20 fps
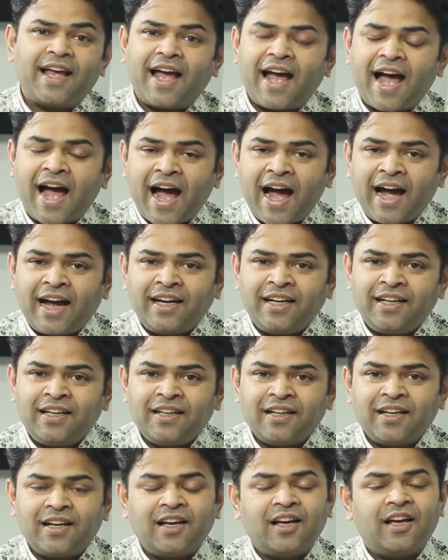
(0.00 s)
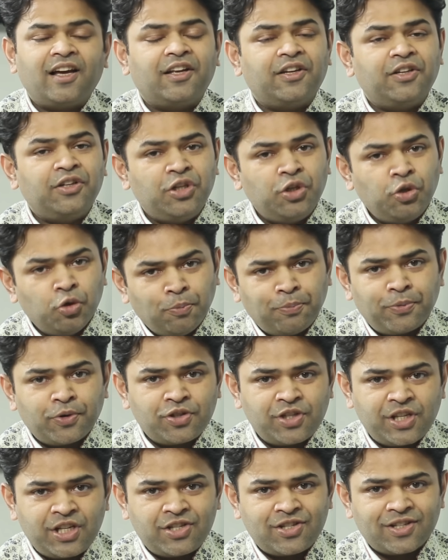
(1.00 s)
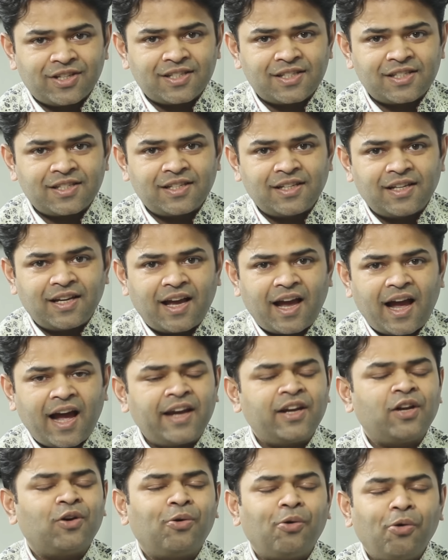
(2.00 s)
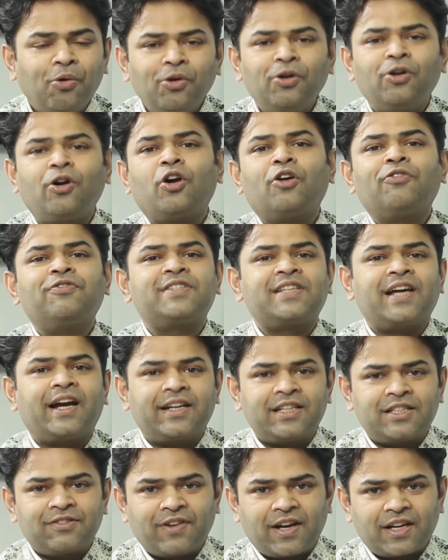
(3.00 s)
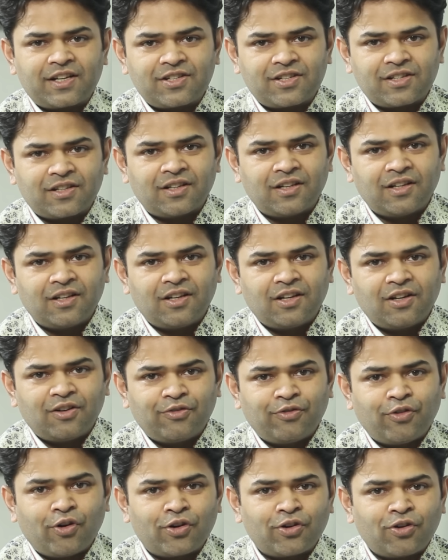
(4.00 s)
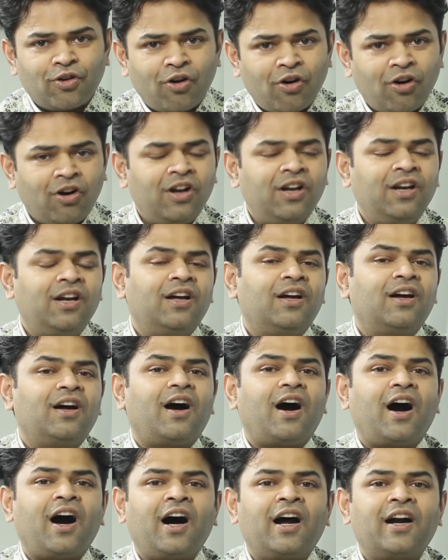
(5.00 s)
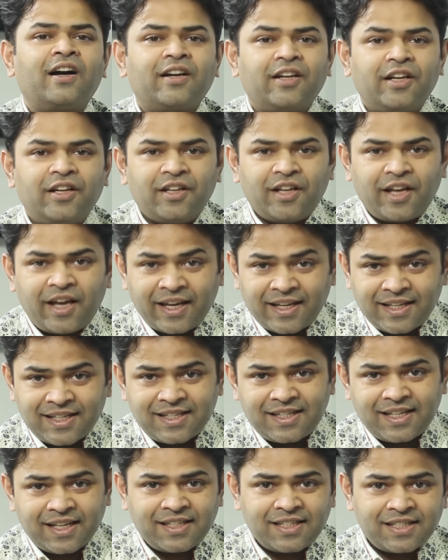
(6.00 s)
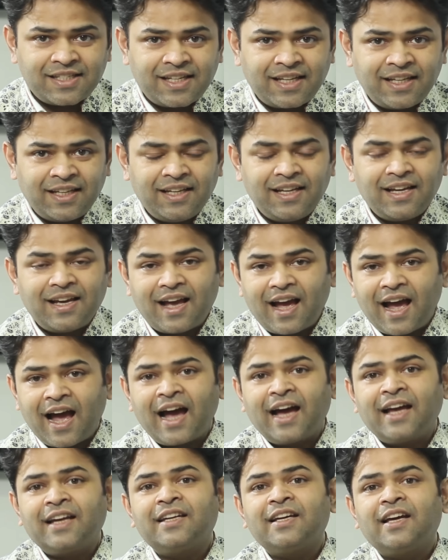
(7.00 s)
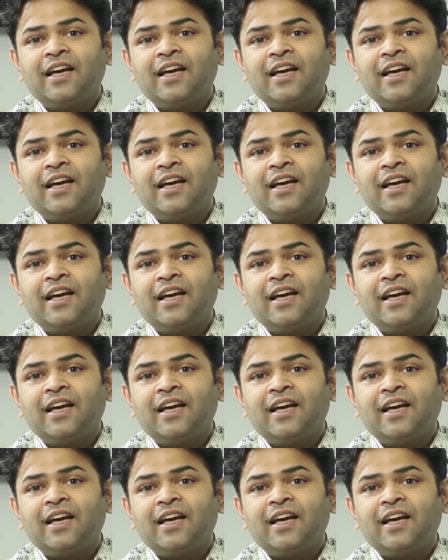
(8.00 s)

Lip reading: and new procedures and a whole lot of satisfaction for all our existing and